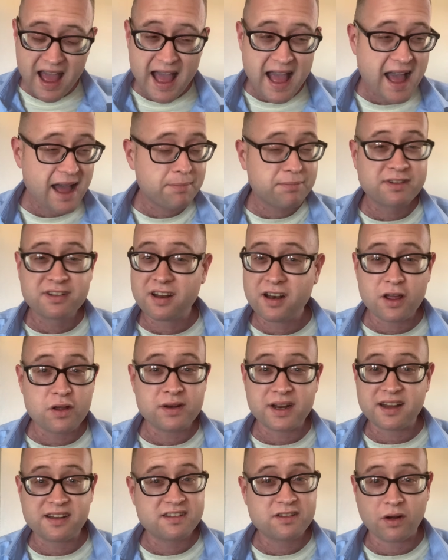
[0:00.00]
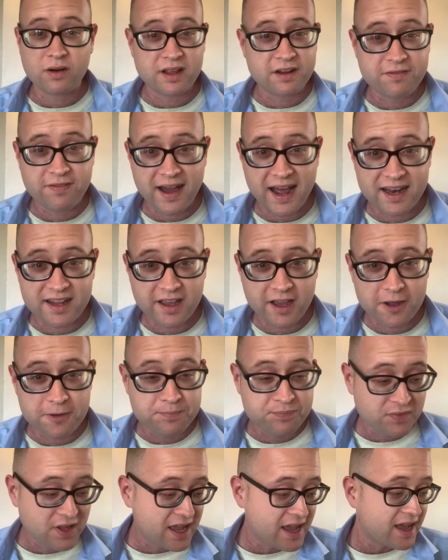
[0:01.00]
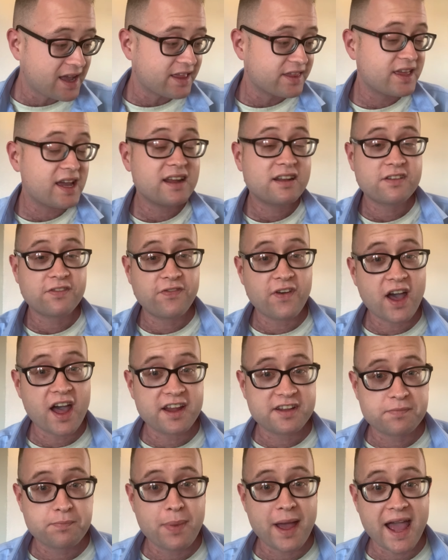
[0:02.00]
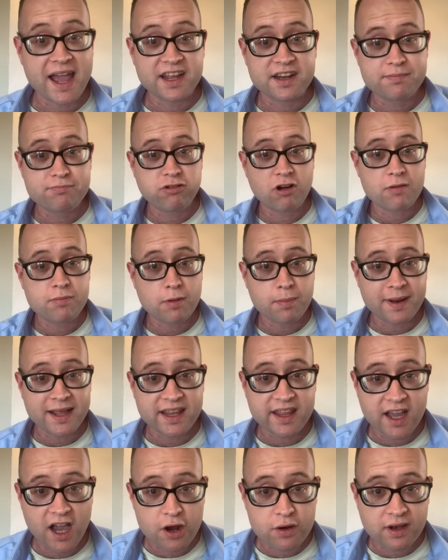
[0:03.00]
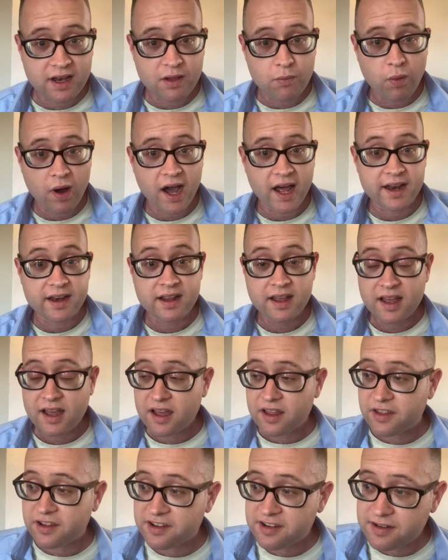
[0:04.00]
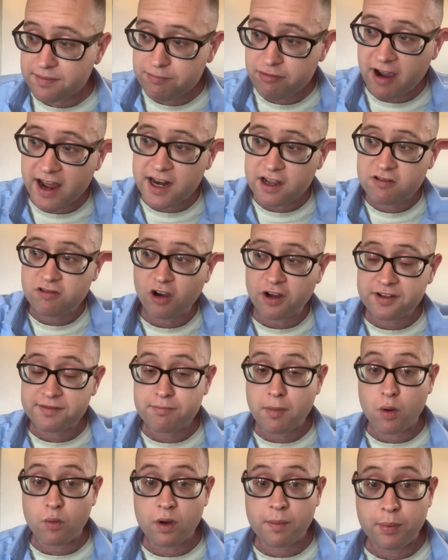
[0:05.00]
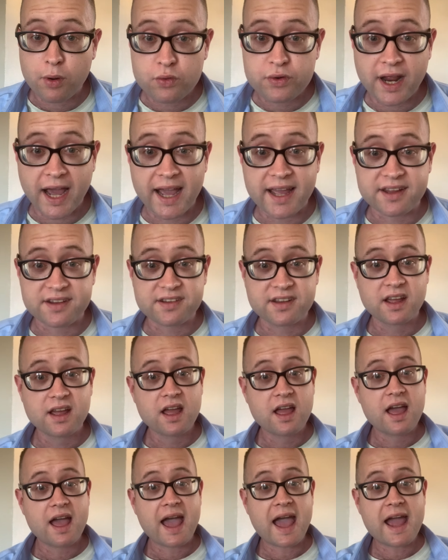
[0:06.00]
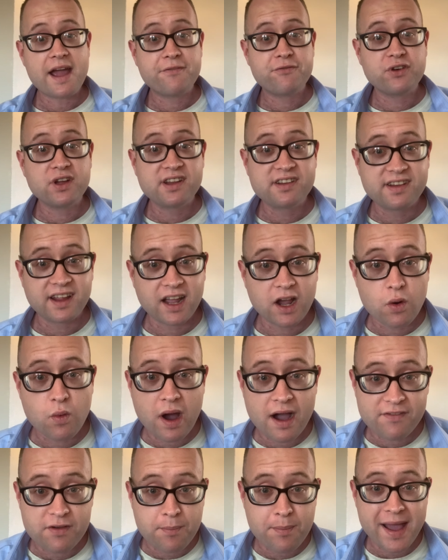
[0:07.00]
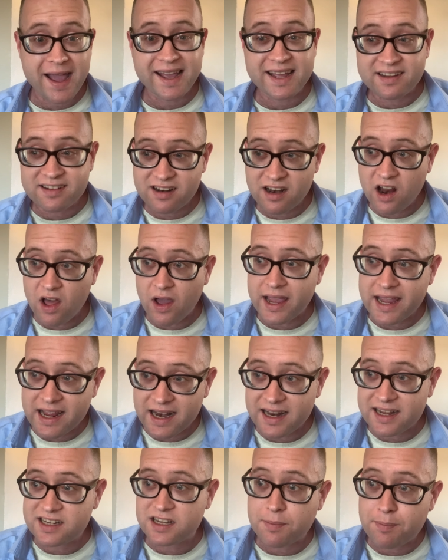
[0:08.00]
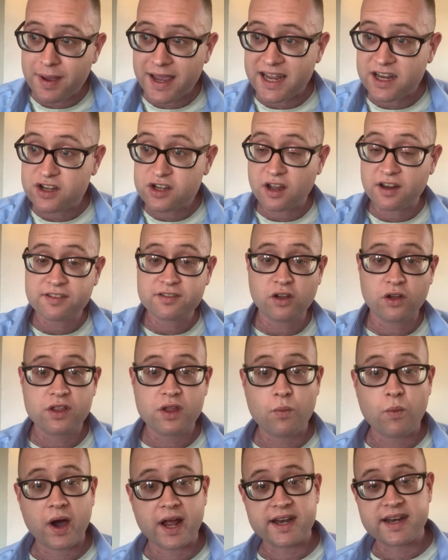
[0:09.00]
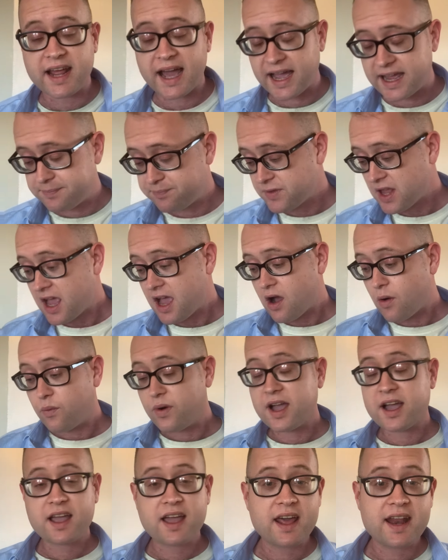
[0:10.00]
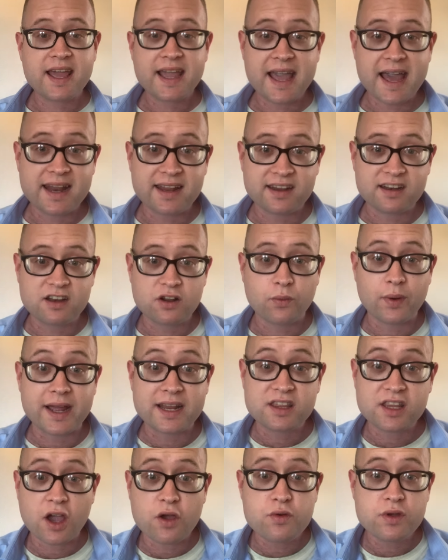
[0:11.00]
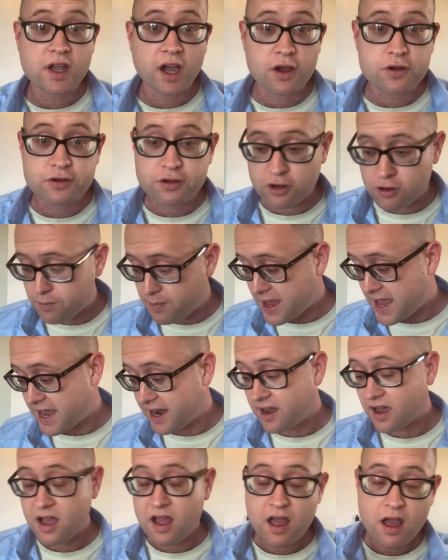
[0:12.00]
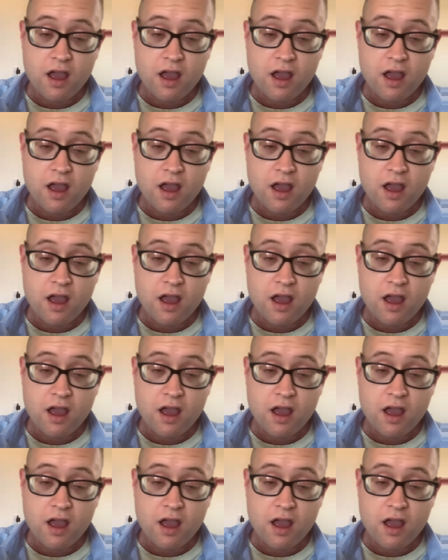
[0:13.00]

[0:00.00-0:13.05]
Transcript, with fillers: absolutely solid value. This first bet is probably the only one that's spread across multiple days. Every single other bet is likely to be just on the one day. We're going to get into it. Don't go too big.